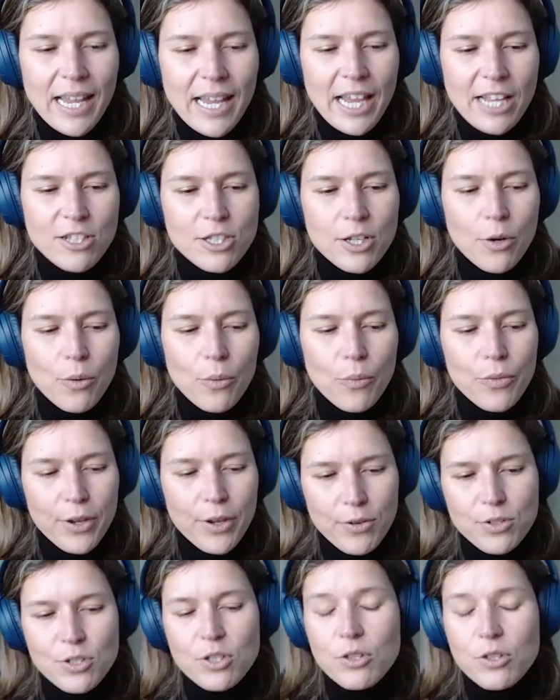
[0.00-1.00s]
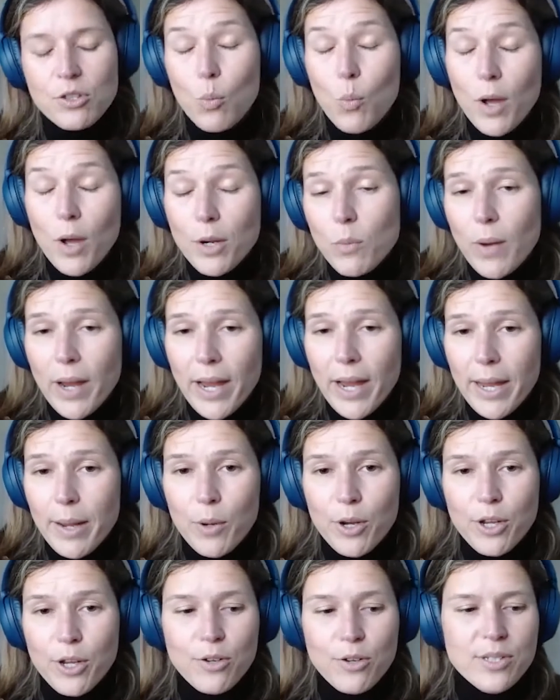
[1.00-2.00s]
And so there's the one way
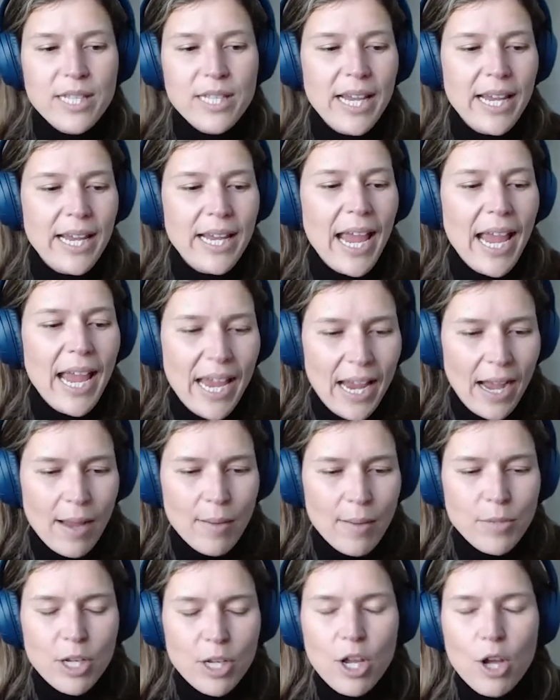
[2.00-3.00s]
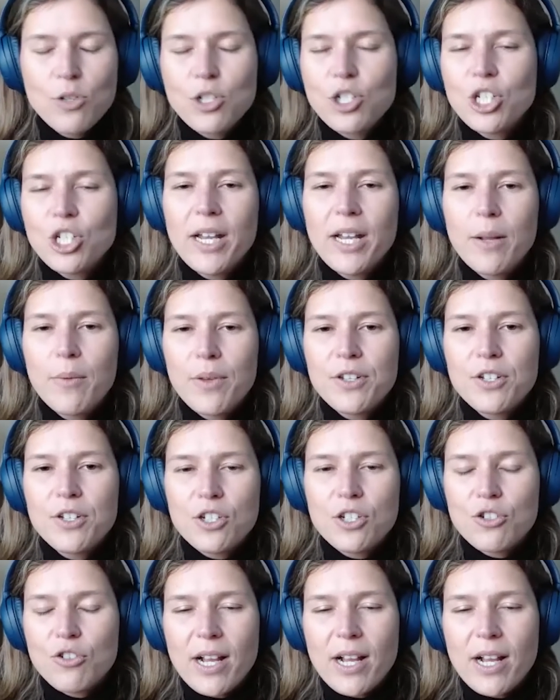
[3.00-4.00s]
where you're saying, hey, I'm negotiating with a
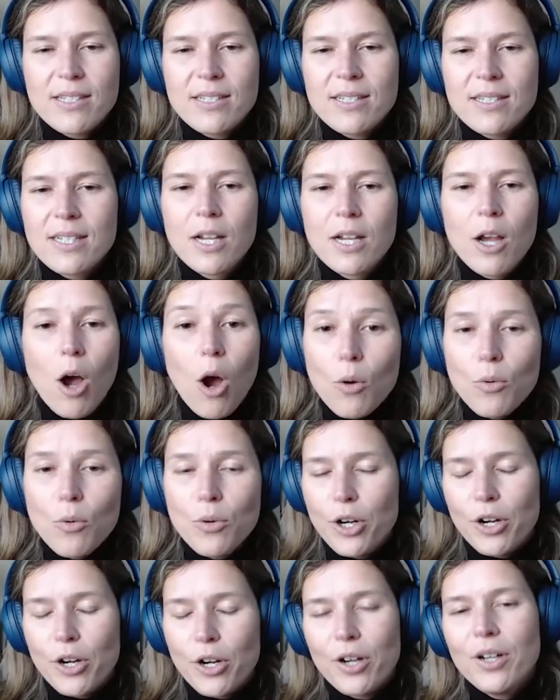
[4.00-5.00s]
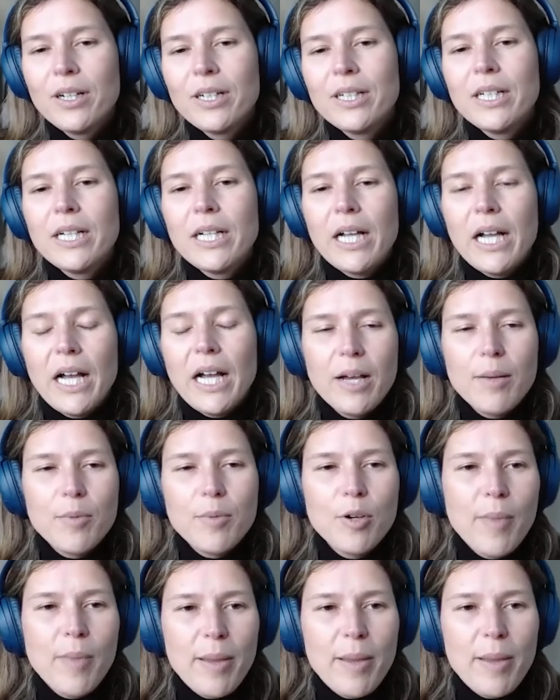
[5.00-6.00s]
distressed owner
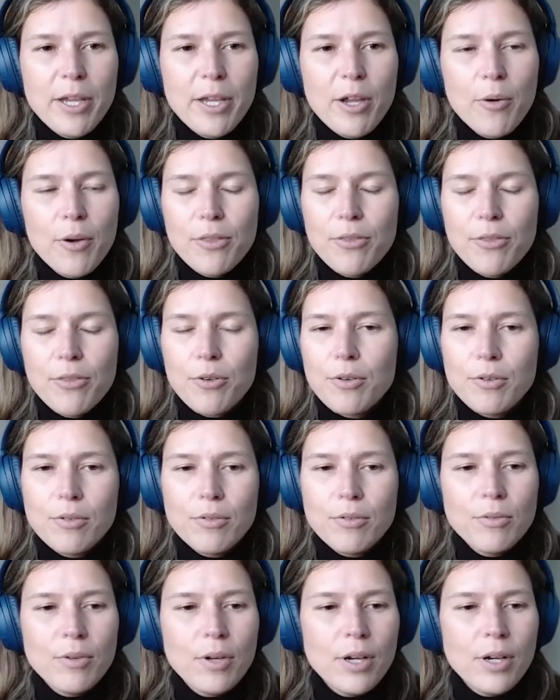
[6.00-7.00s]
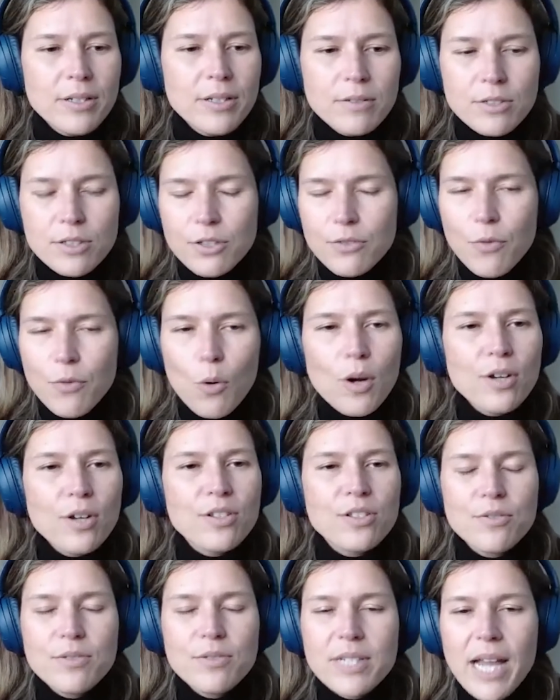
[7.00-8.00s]
who might be going through a
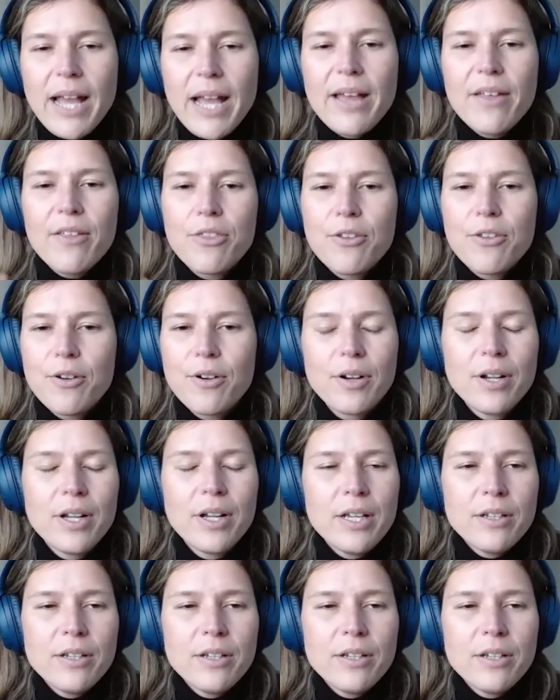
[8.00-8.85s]
divorce or death or